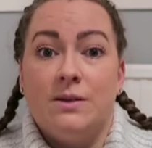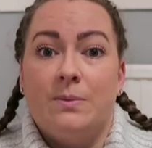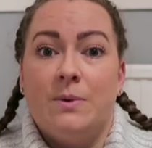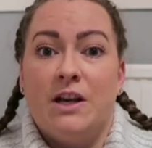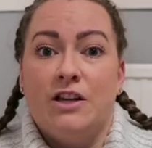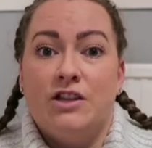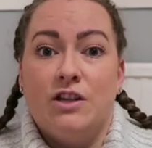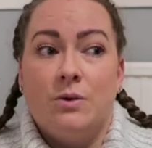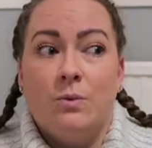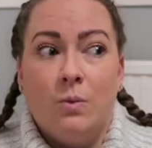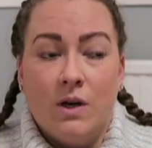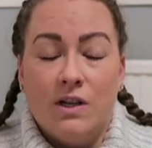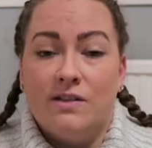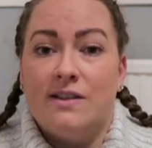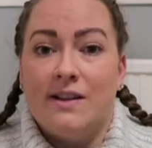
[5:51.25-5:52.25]
depression
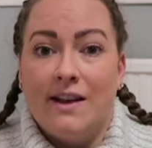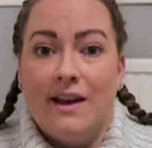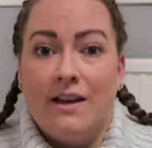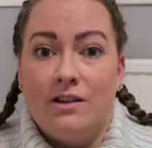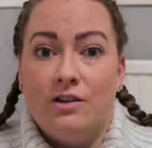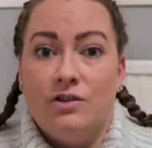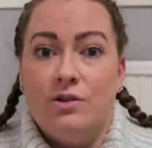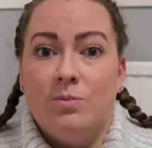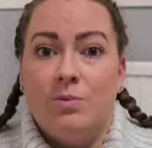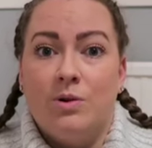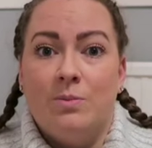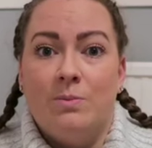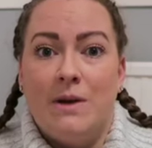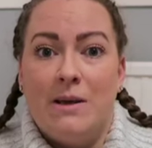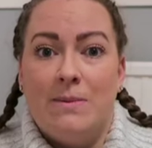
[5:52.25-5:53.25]
whilst I had a
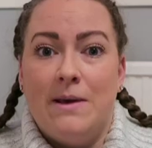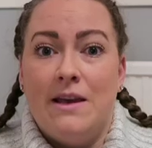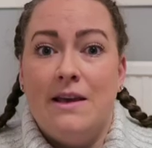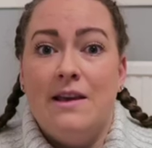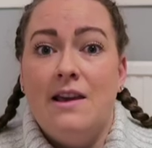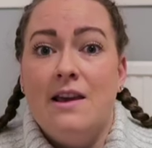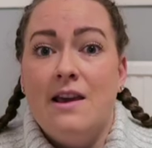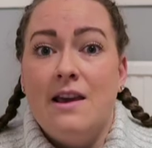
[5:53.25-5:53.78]
newborn baby.